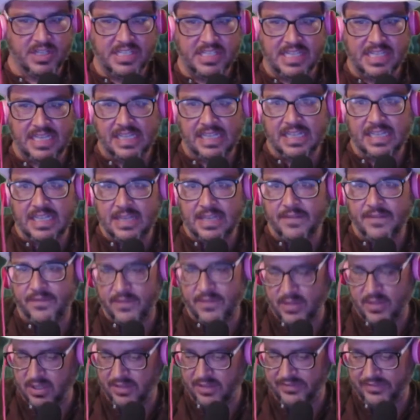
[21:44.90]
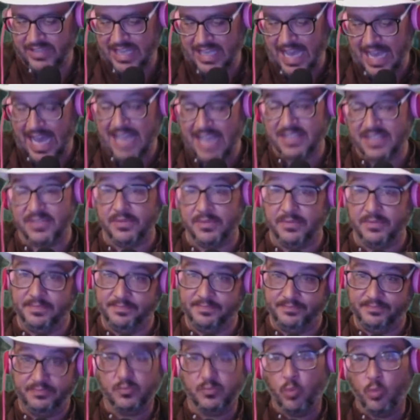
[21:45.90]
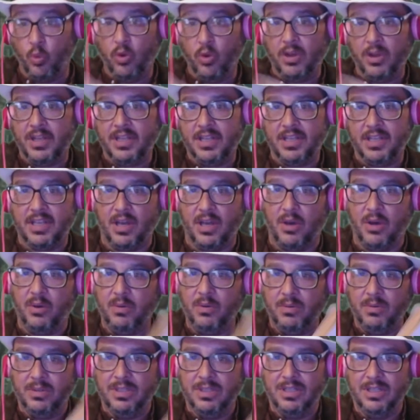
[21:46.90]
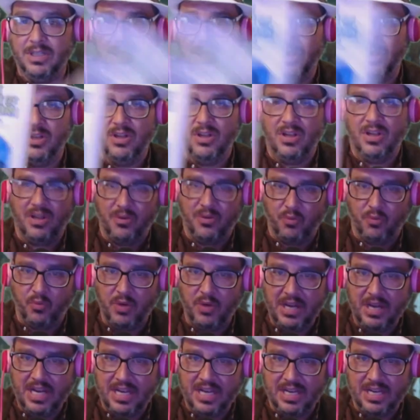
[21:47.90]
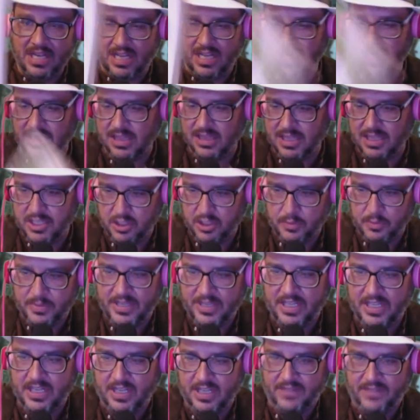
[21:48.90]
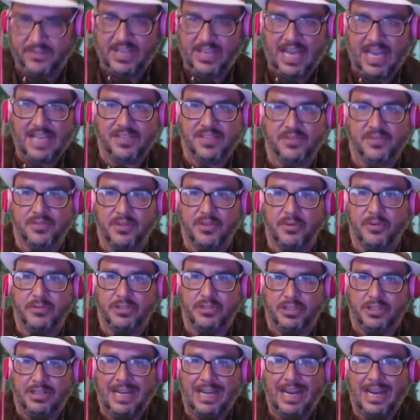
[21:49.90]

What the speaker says: D&D feel of a castle. We're going to go read a little bit of Castle No Return.